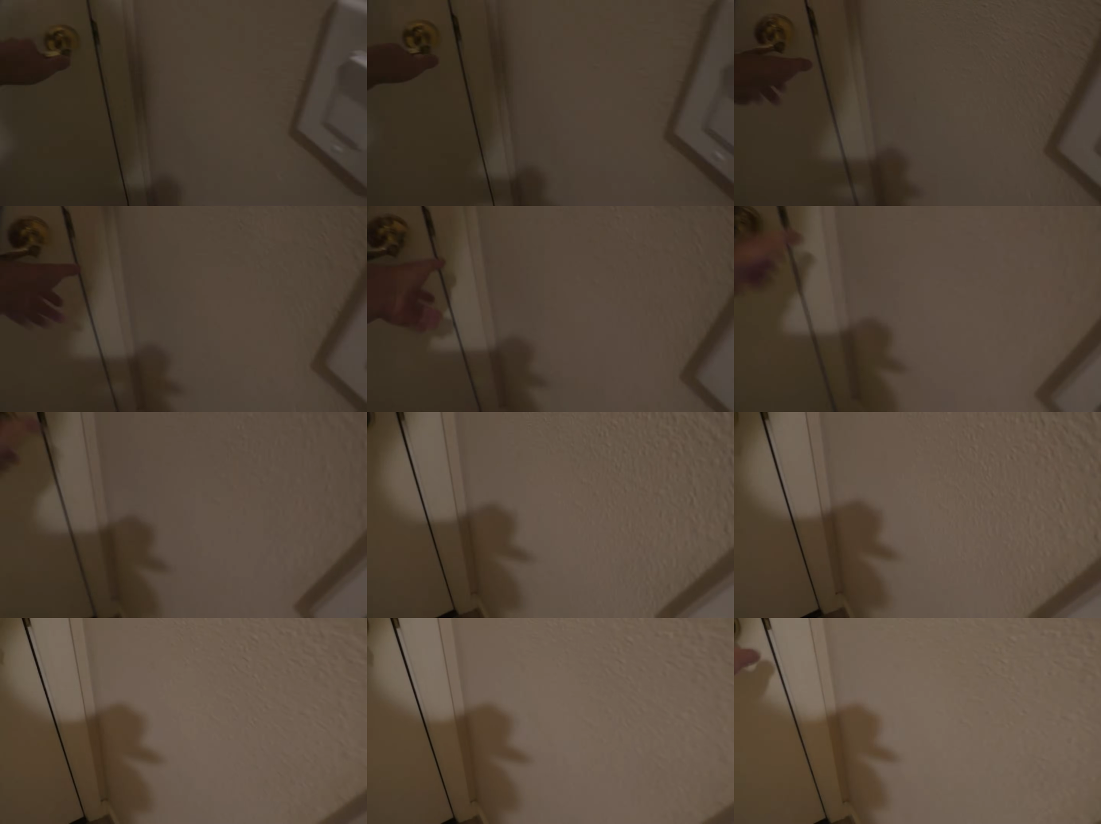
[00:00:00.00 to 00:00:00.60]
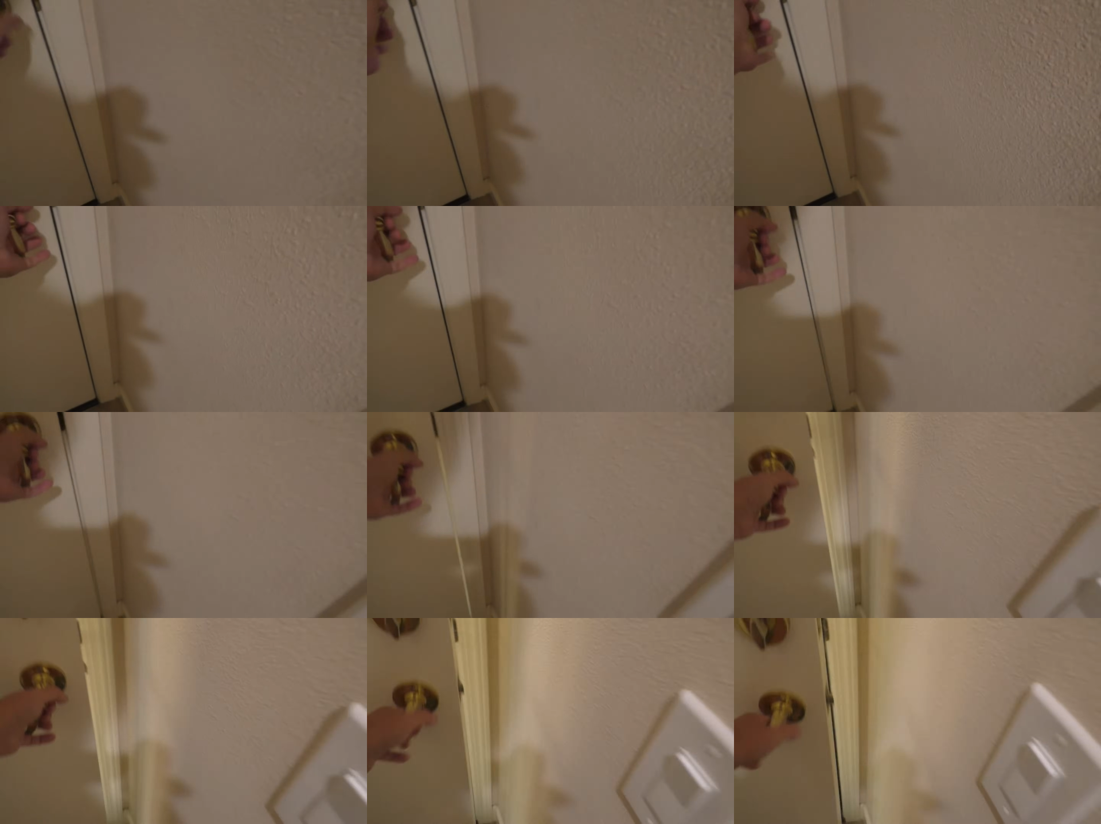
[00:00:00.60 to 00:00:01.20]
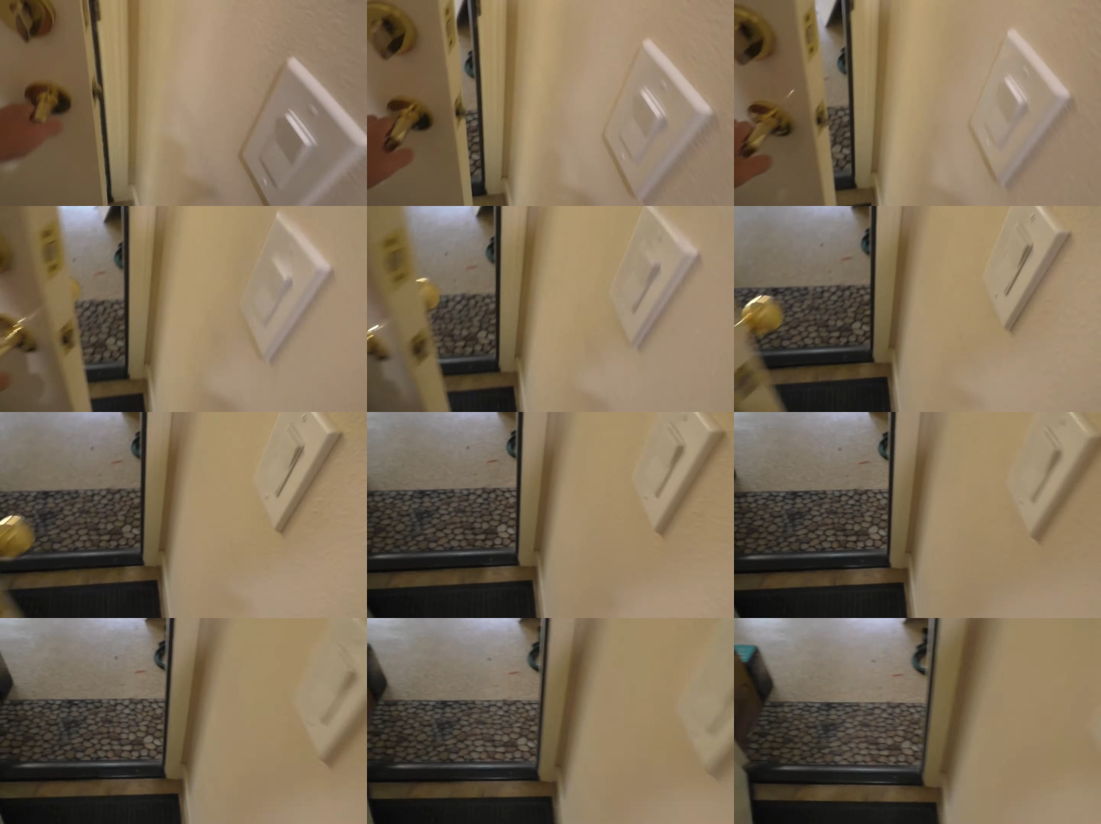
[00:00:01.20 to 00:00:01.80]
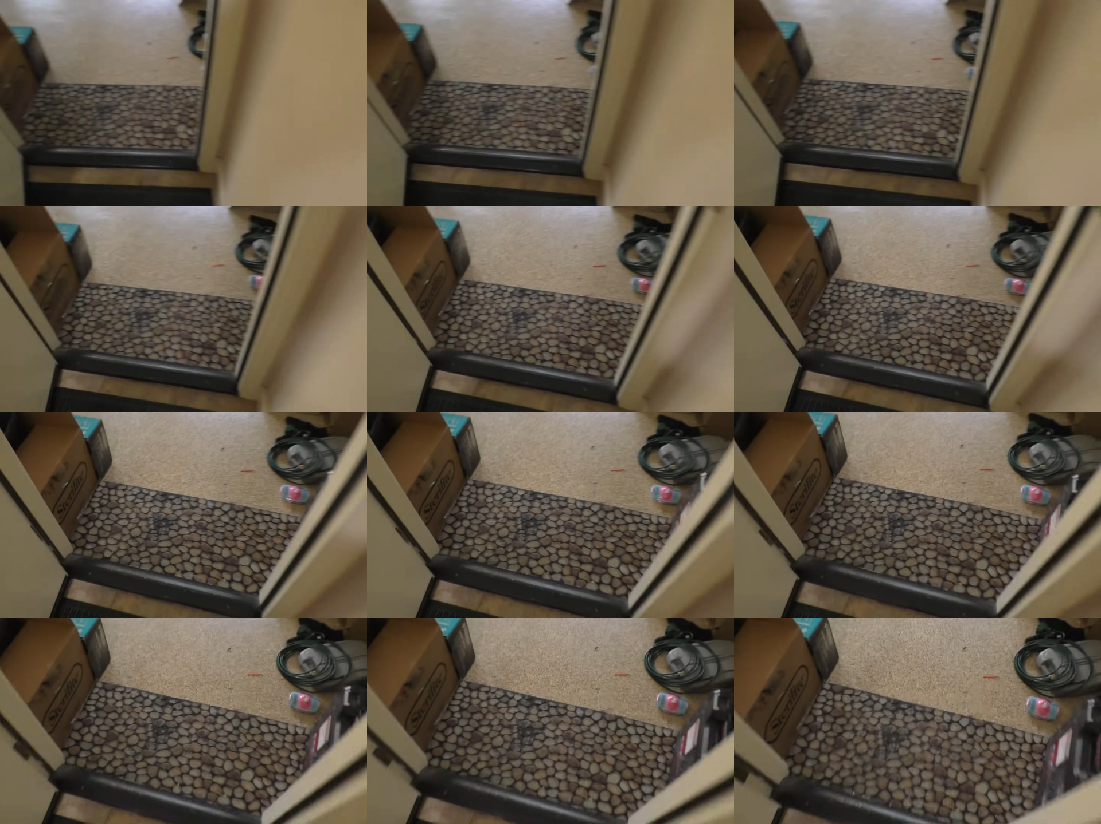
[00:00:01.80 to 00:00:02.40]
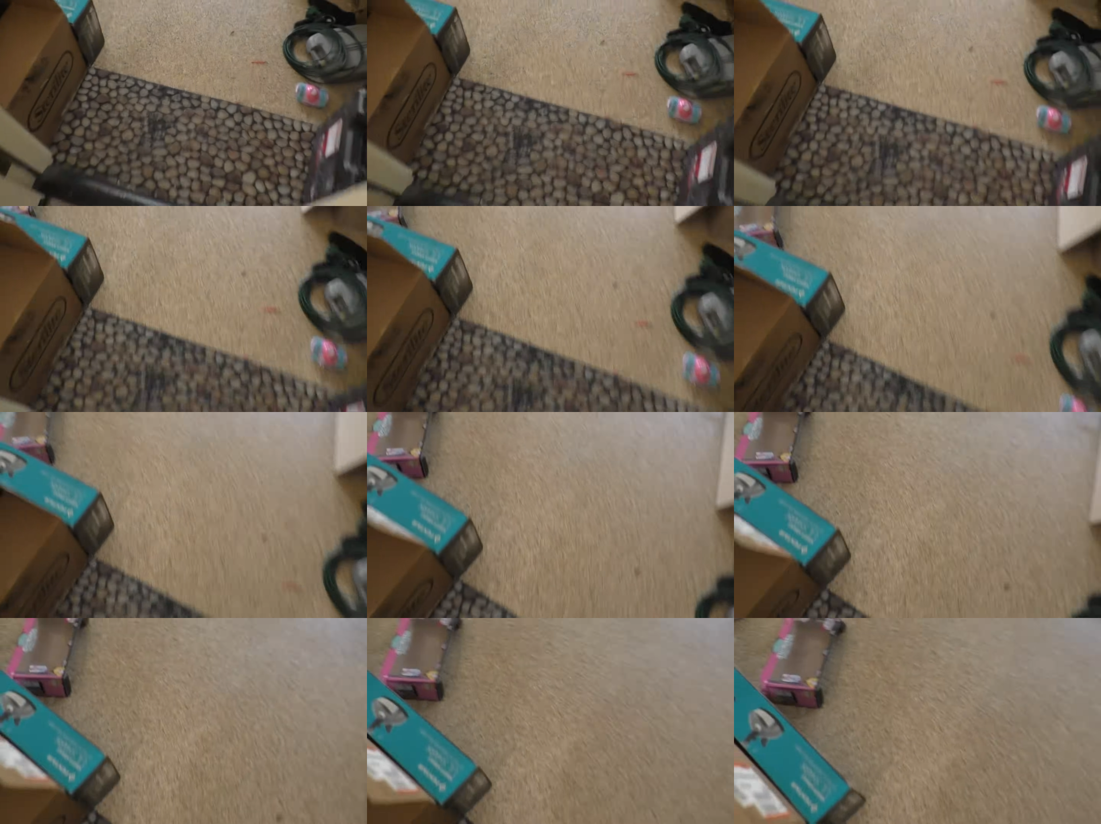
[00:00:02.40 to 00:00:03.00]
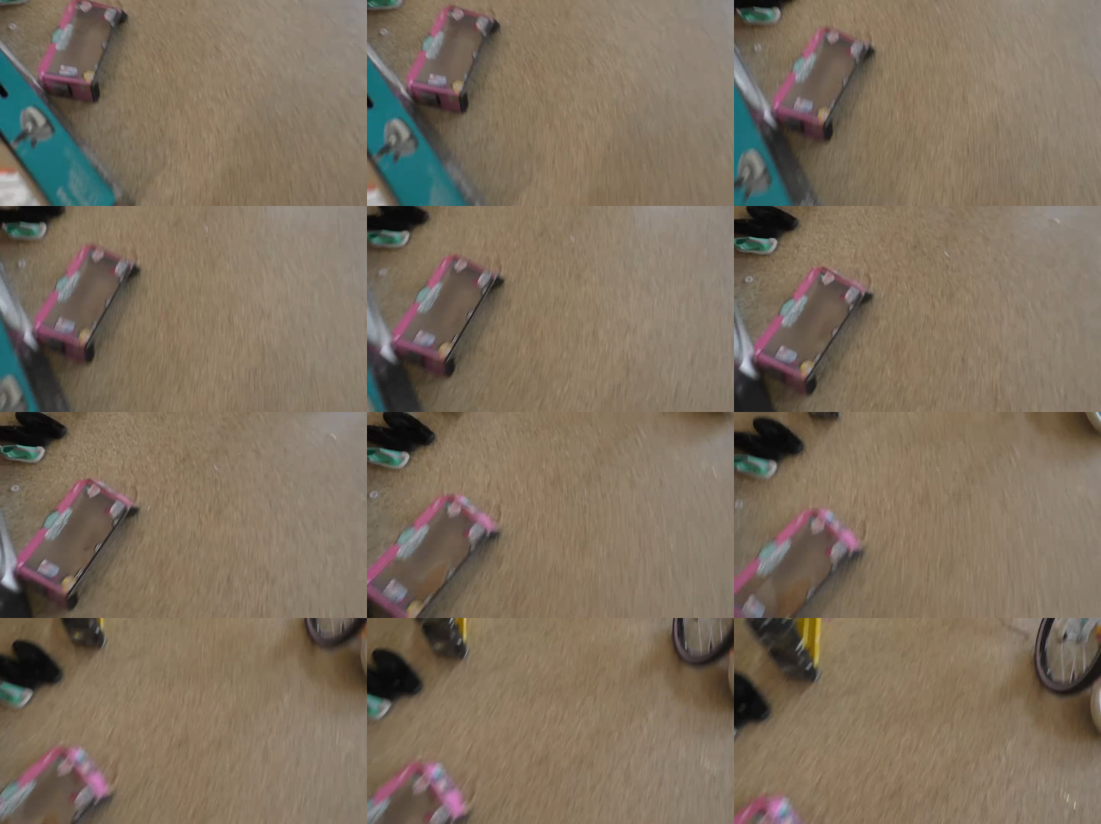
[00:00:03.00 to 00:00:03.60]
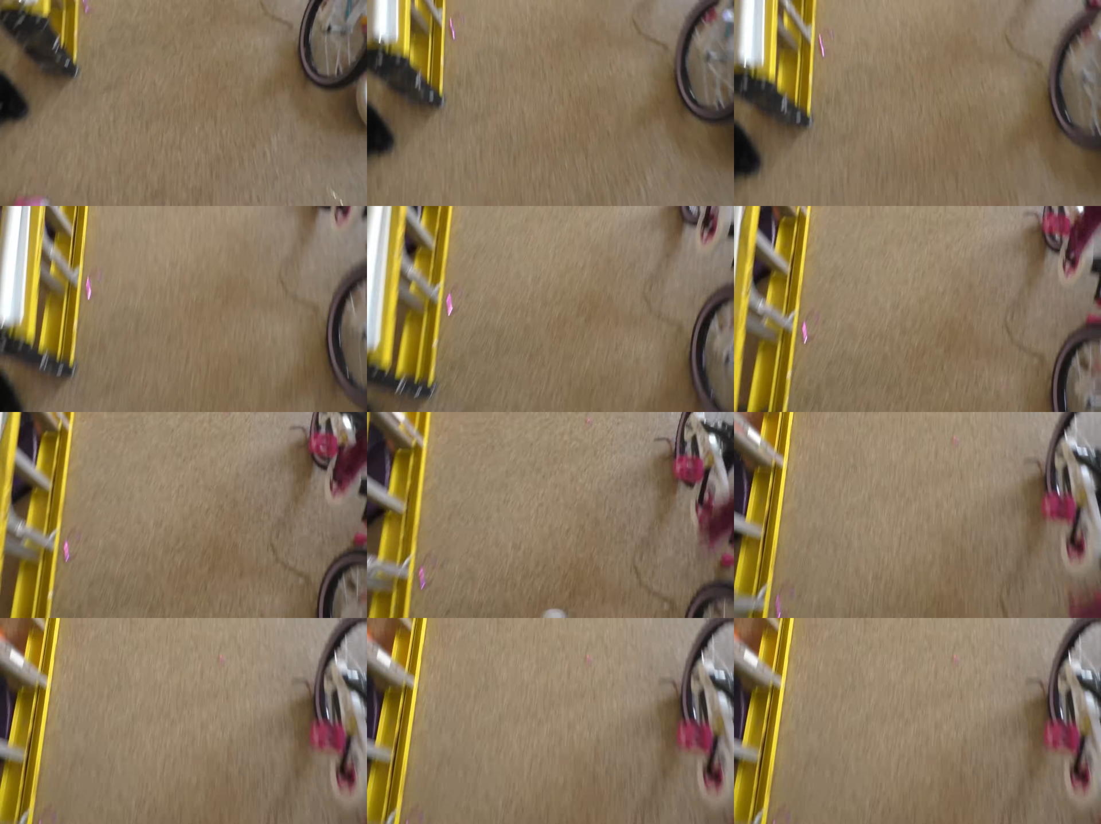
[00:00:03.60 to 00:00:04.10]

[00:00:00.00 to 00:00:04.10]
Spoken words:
Nobody's mouth can be seen.